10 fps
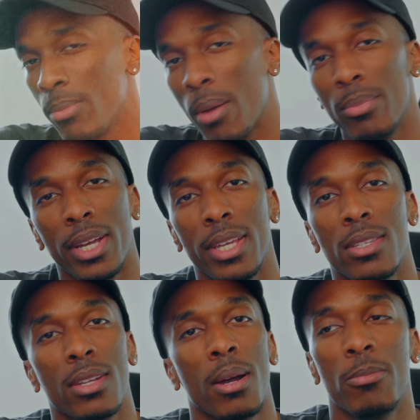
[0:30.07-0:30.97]
of my
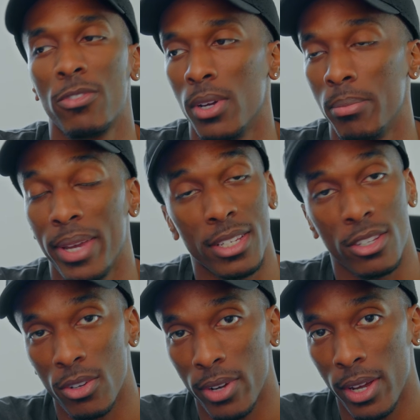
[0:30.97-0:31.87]
bookings come from
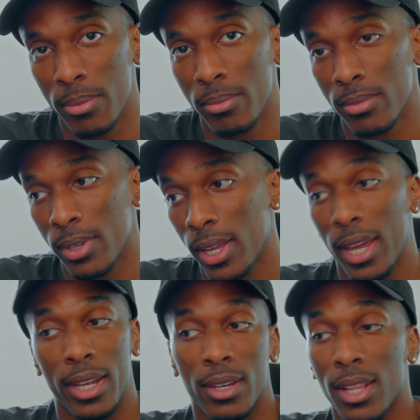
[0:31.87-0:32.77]
Instagram,
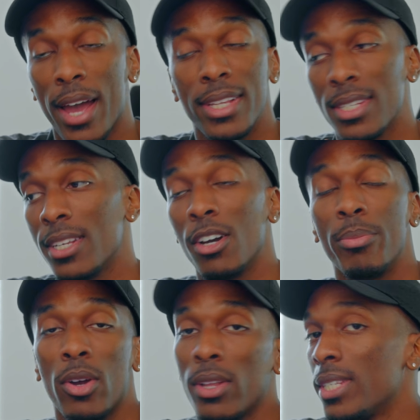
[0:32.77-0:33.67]
and clients tell
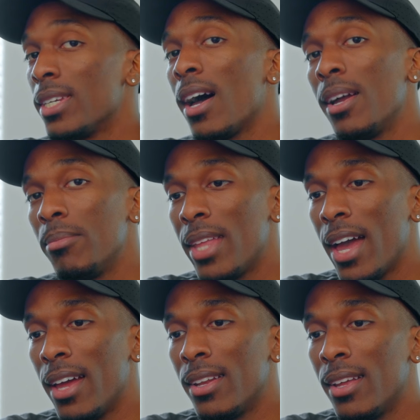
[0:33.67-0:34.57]
me all the time
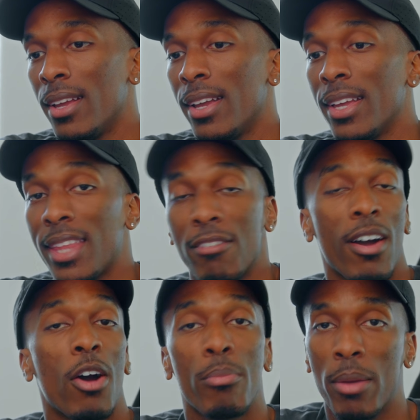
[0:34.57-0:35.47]
that they
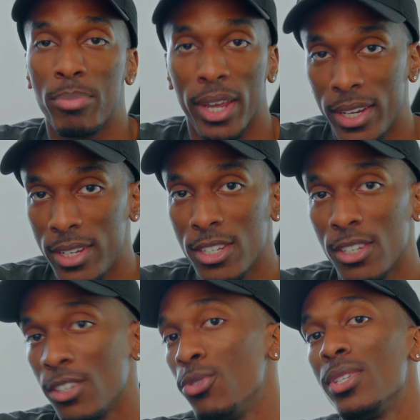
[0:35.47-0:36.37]
found my
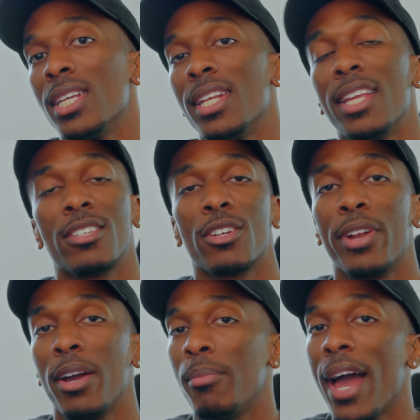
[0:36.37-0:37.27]
page using
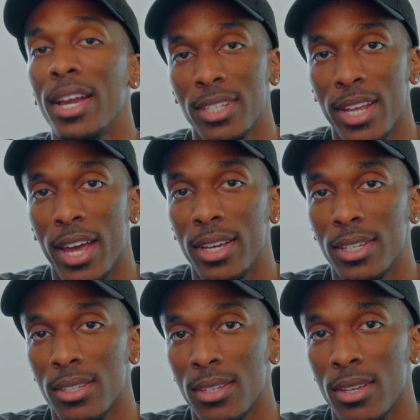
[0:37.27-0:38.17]
Instagram
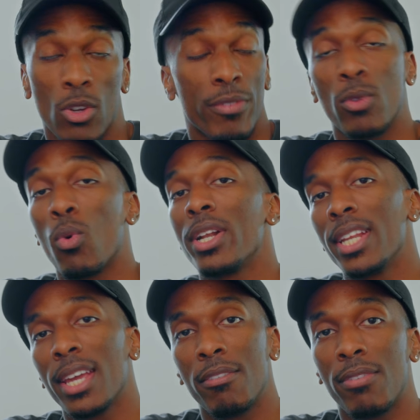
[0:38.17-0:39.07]
hashtags. So if you're wanting
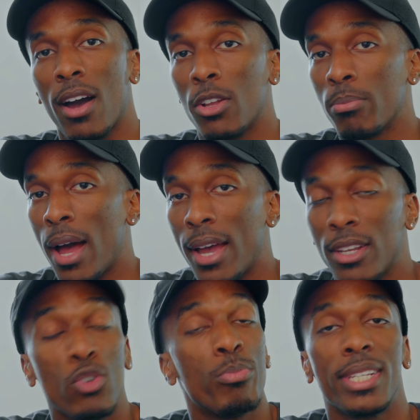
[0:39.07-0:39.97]
to get found by
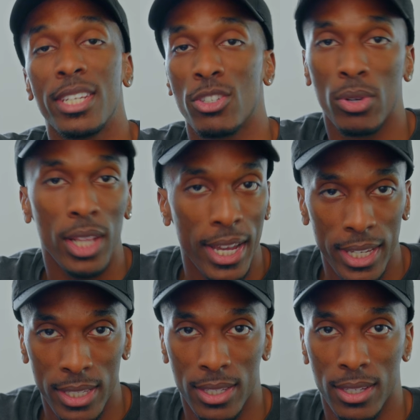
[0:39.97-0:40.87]
new potential
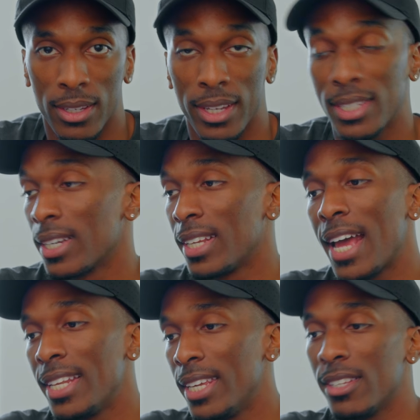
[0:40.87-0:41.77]
clients, it's a good
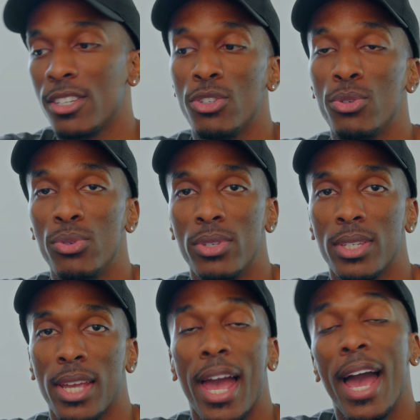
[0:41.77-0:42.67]
idea to
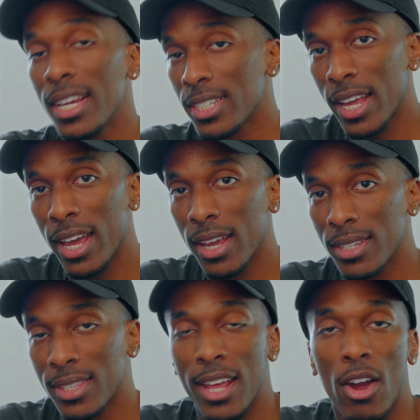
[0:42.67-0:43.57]
use
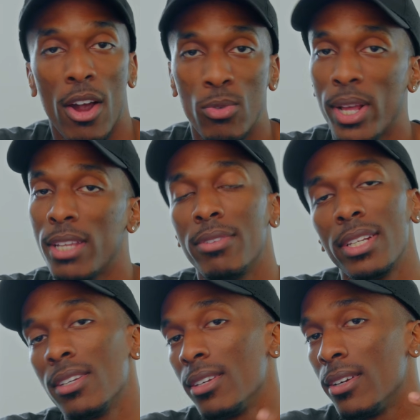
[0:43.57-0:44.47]
hashtags that are
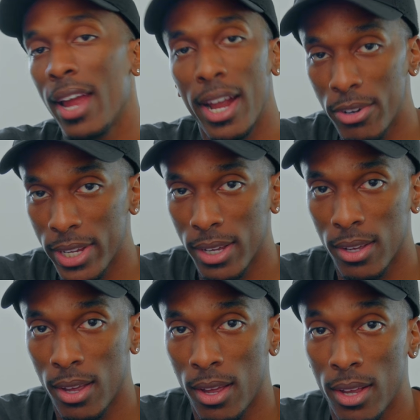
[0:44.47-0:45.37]
relevant to your area.
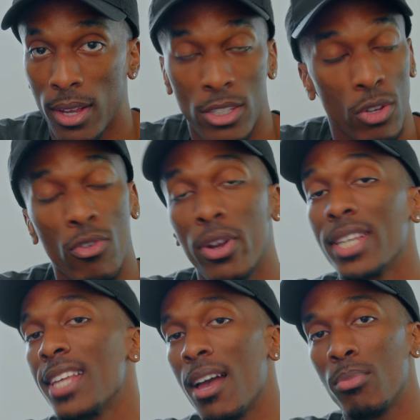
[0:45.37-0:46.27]
So for
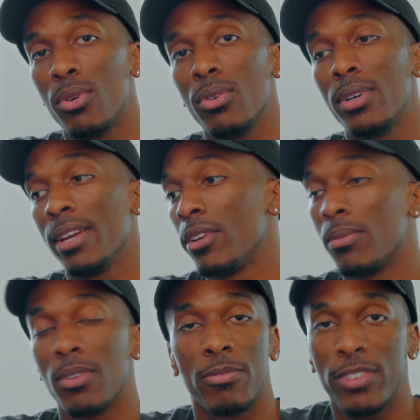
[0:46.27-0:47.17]
example, if you're
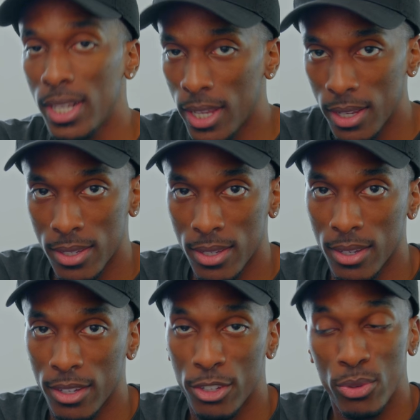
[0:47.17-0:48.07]
from Phoenix,
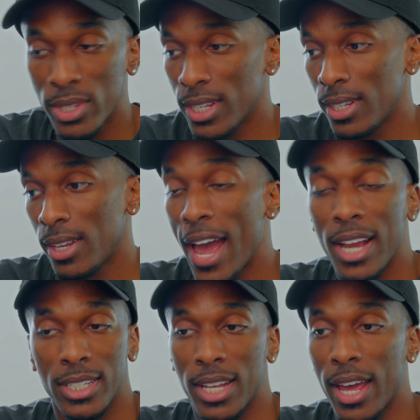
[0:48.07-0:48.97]
using
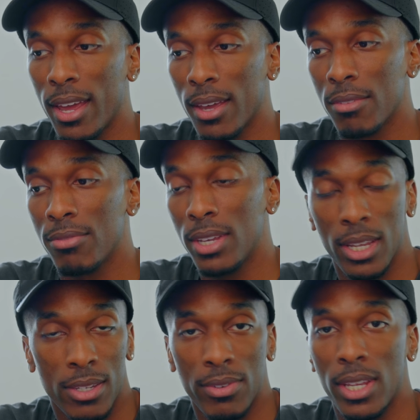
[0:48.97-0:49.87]
hashtag
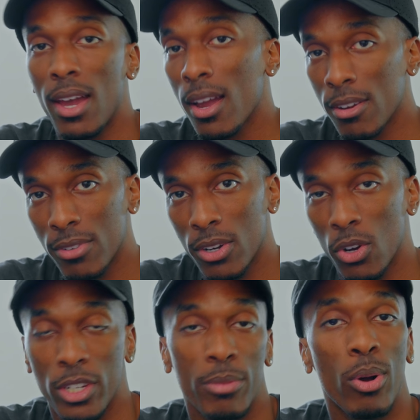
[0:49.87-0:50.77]
Phoenix Videographer
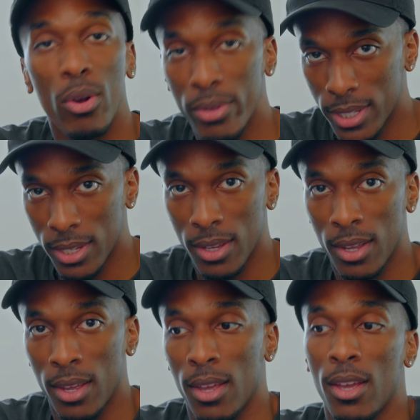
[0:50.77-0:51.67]
on your post
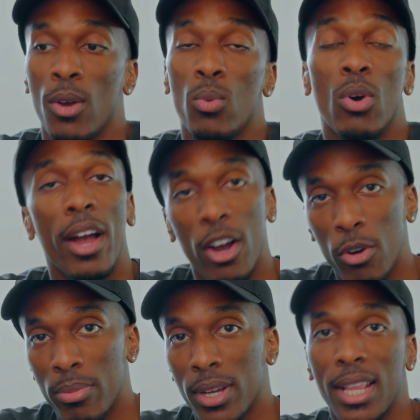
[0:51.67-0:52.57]
will
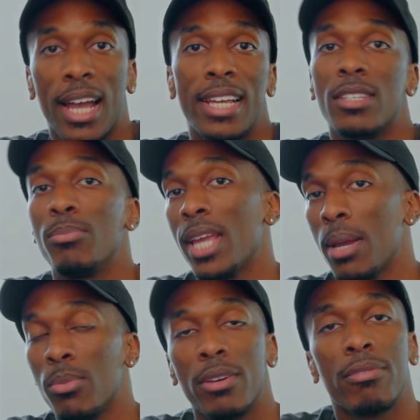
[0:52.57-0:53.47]
help clients be
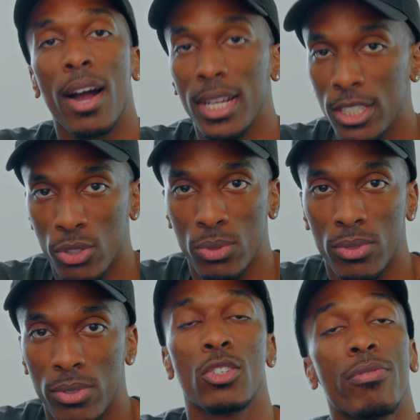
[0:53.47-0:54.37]
able to find you.
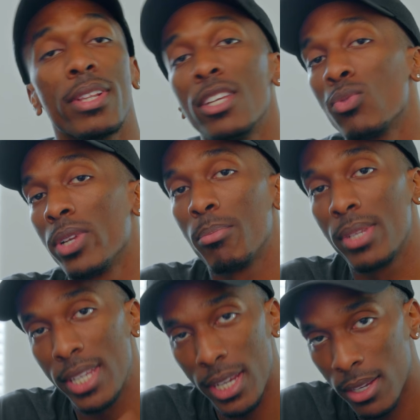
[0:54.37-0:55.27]
So for this one in
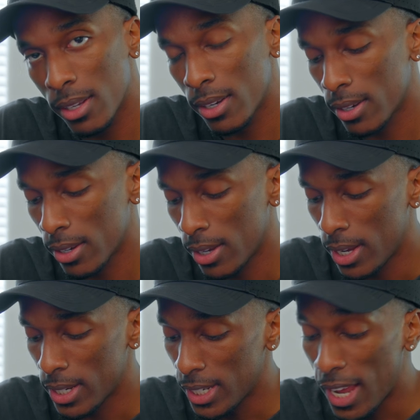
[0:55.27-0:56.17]
particular,
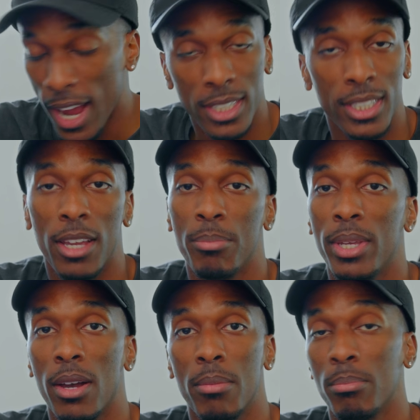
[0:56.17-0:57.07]
she actually hit
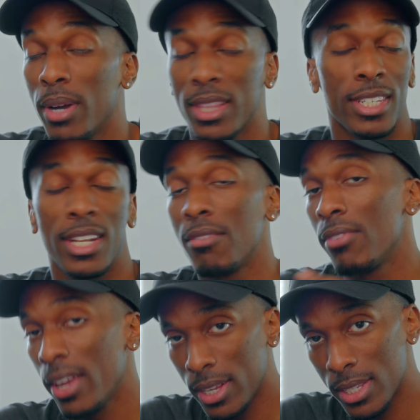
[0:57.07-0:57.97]
me up months in
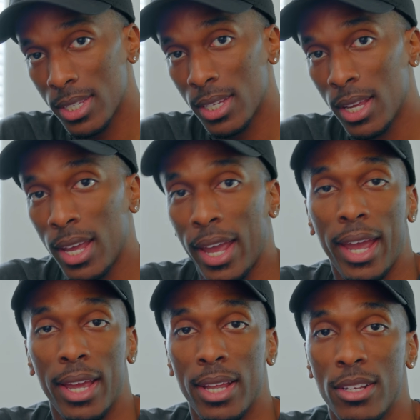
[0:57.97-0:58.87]
advance
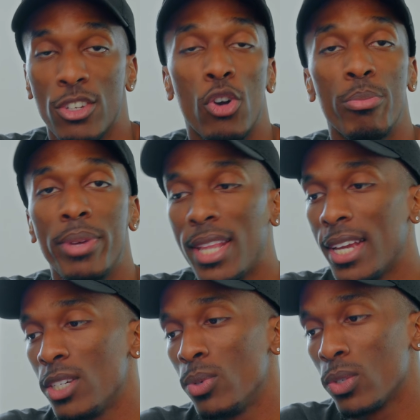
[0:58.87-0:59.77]
and told me
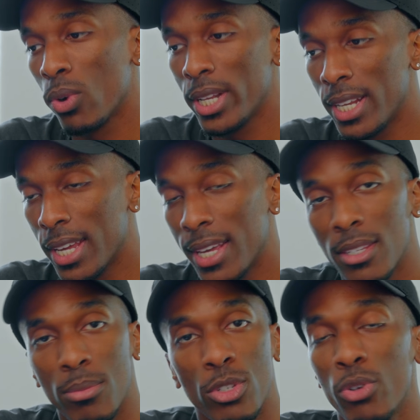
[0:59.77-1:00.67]
that she was wanting to get
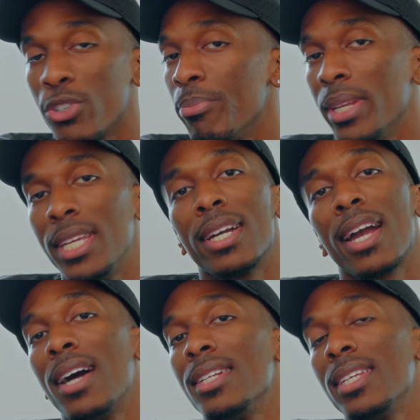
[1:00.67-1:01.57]
some social media
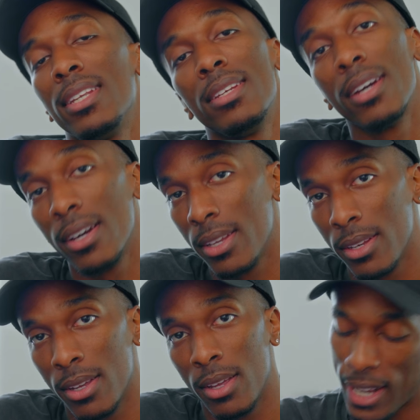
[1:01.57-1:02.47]
content done.
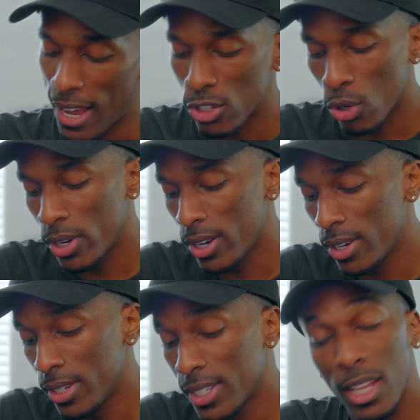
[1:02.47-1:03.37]
And I told
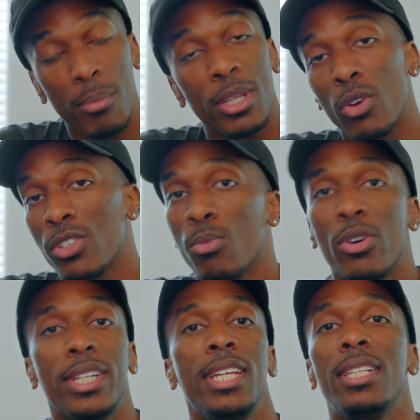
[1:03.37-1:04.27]
her to let me know some
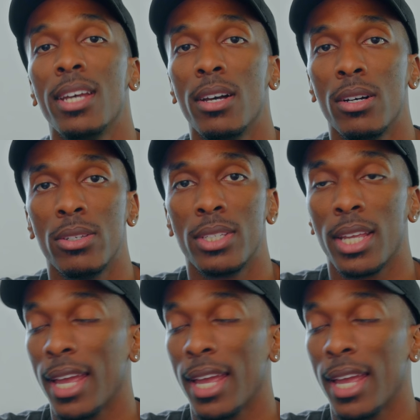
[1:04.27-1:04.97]
more details